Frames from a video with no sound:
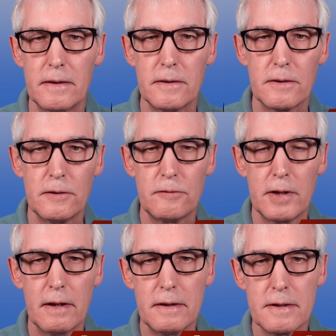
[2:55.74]
So as
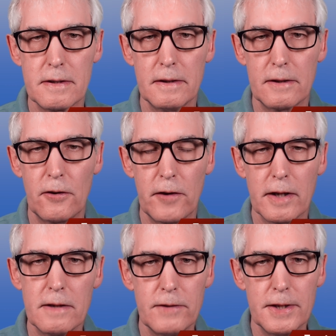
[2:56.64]
regards
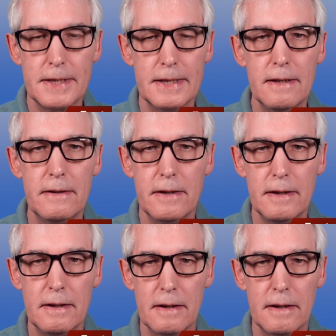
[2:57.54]
connectivity,
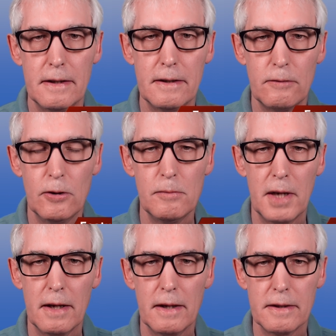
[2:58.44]
the Roam
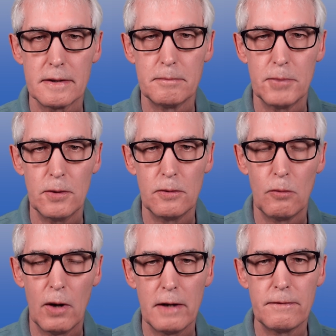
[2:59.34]
has both
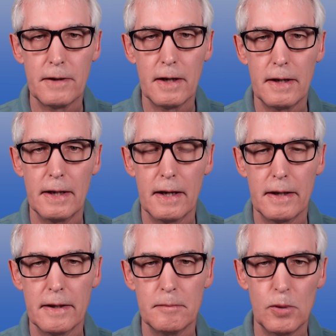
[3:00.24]
Wi-Fi and